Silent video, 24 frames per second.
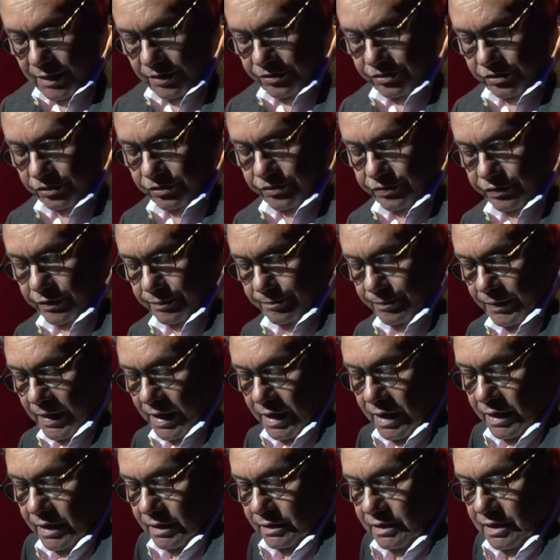This is
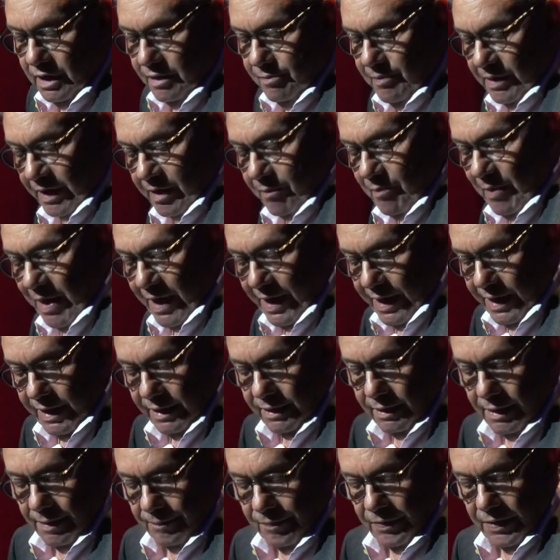from D.
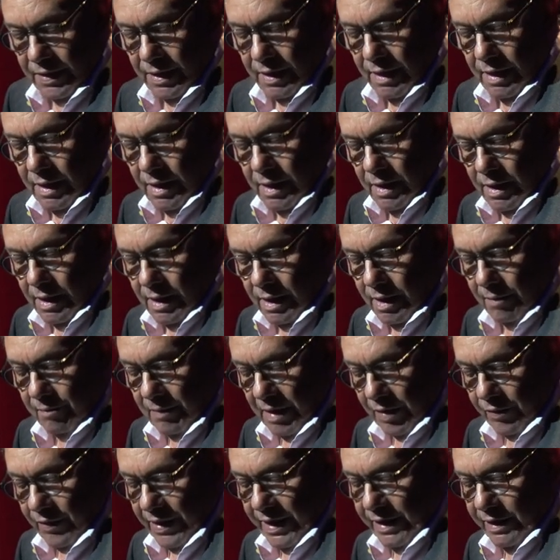McMahon.
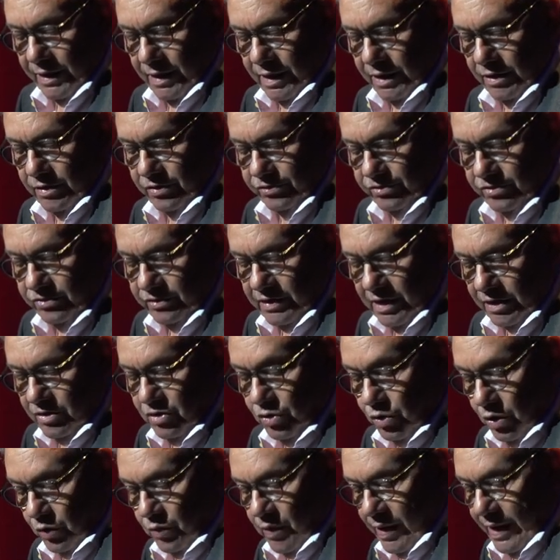My rant is
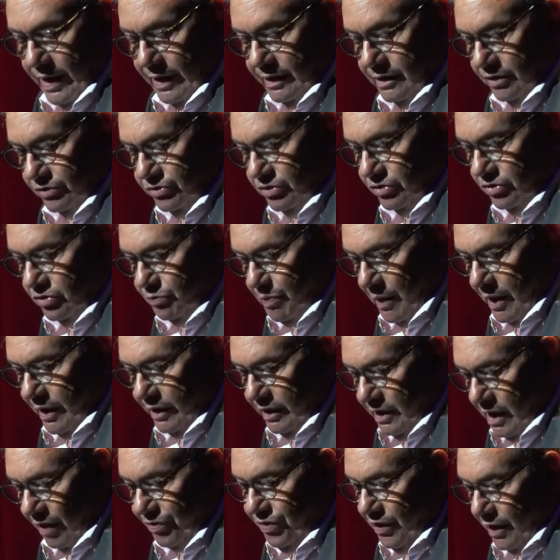that your rant has
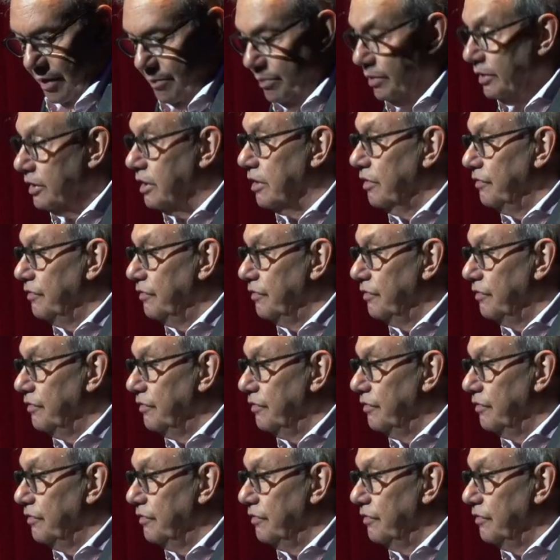inspired nothing but